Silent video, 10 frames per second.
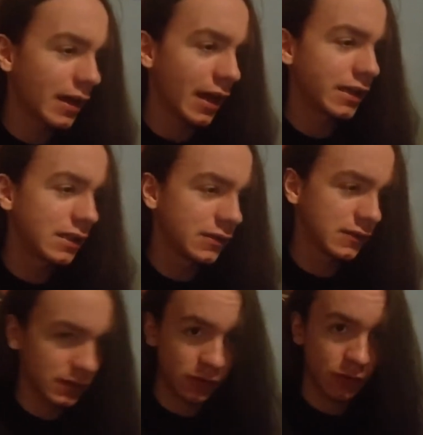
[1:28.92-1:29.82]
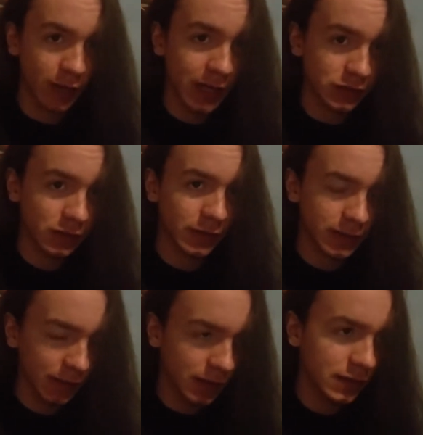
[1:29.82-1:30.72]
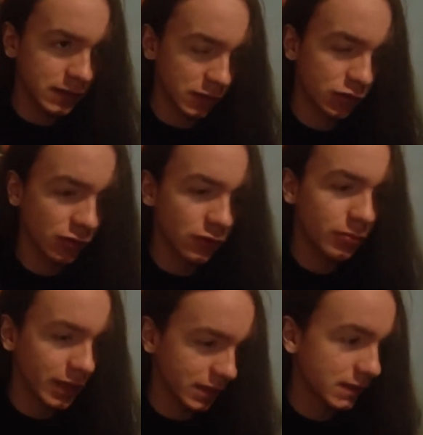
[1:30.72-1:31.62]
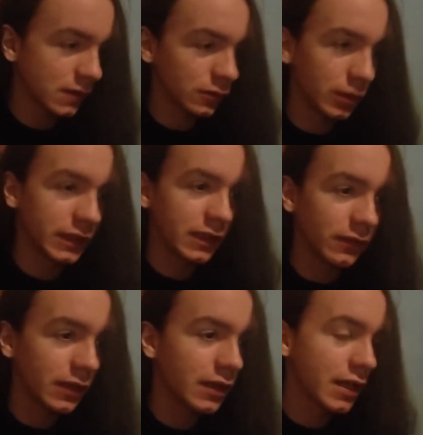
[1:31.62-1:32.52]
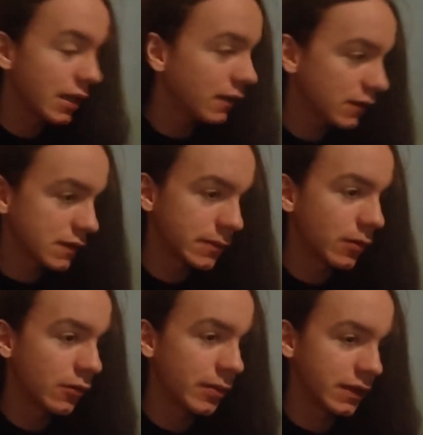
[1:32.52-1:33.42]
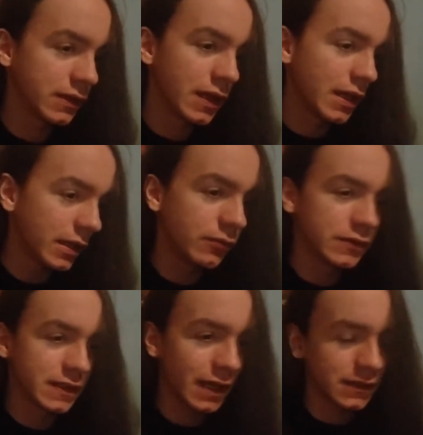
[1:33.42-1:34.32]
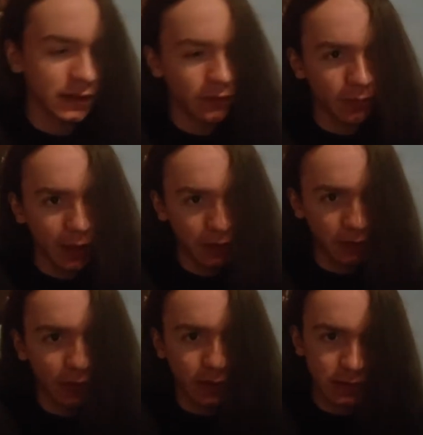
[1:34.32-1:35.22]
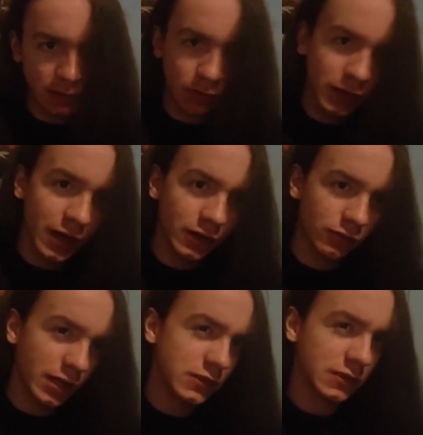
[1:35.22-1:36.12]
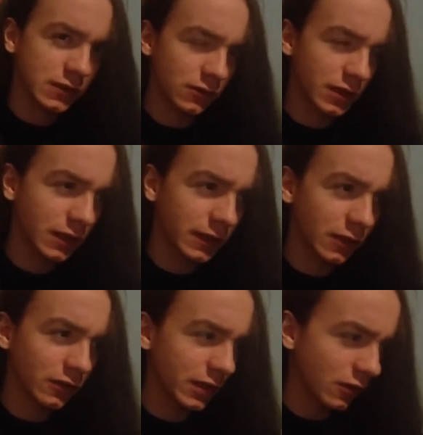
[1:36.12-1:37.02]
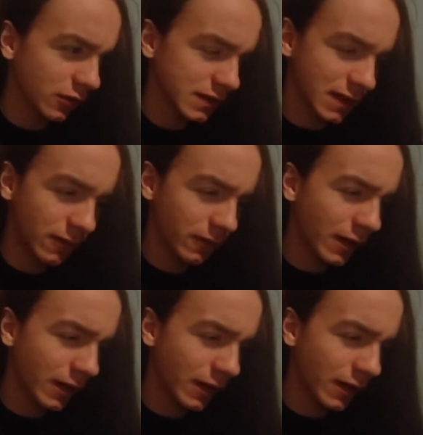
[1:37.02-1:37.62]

I can discern rationally that it isn't true, but I still believe it. In this moment, it was as if my thoughts were not registering clearly, or as if